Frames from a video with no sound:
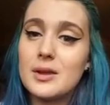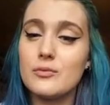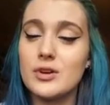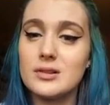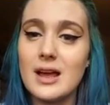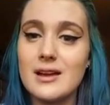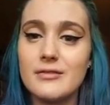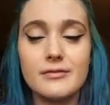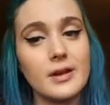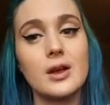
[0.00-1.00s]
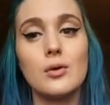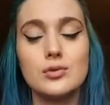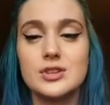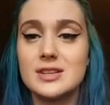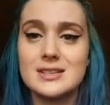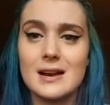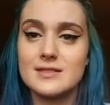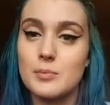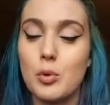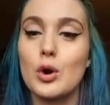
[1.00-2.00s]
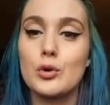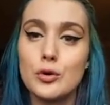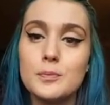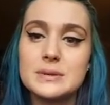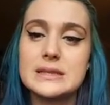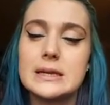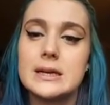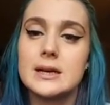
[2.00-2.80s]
in real life and go to these kind of support groups,